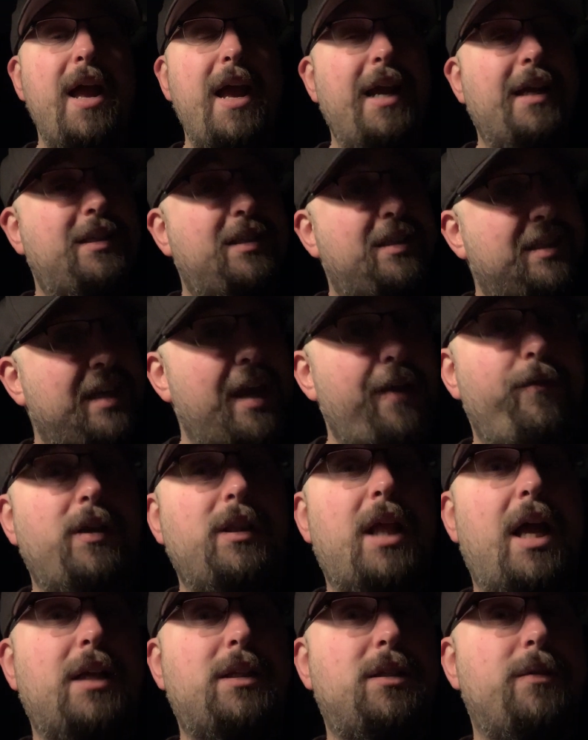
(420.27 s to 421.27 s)
is
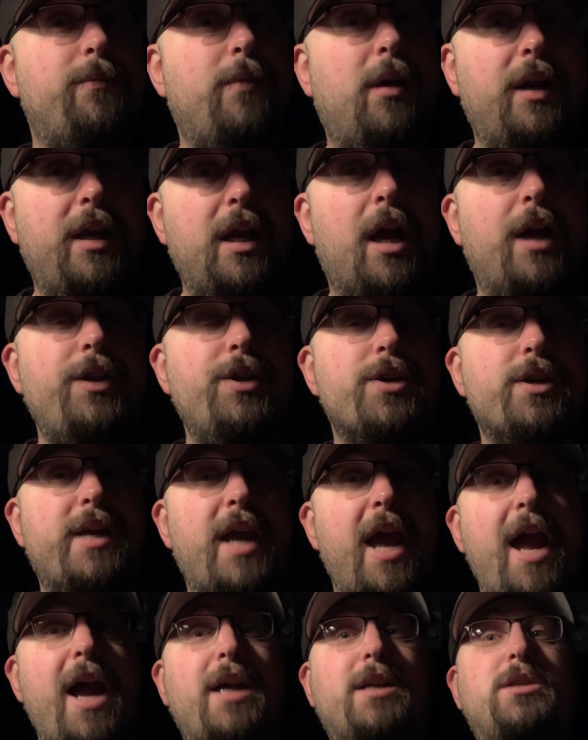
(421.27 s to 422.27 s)
saving lots of money on your
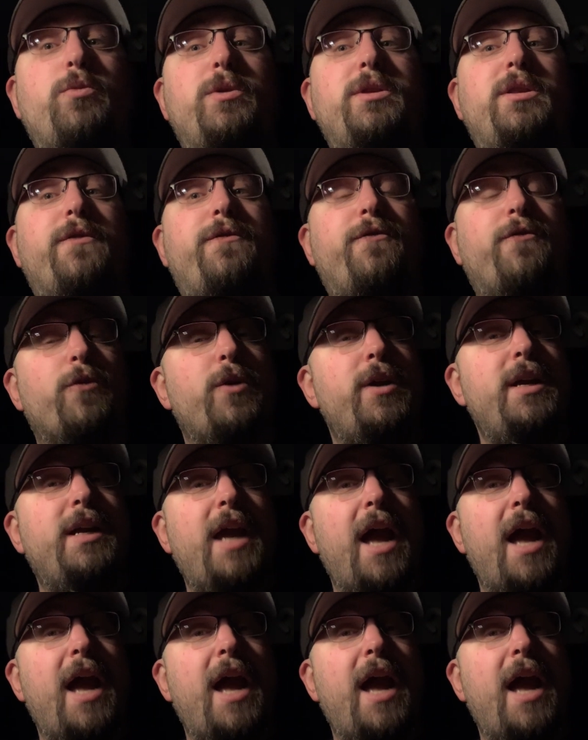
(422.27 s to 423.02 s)
gas with the free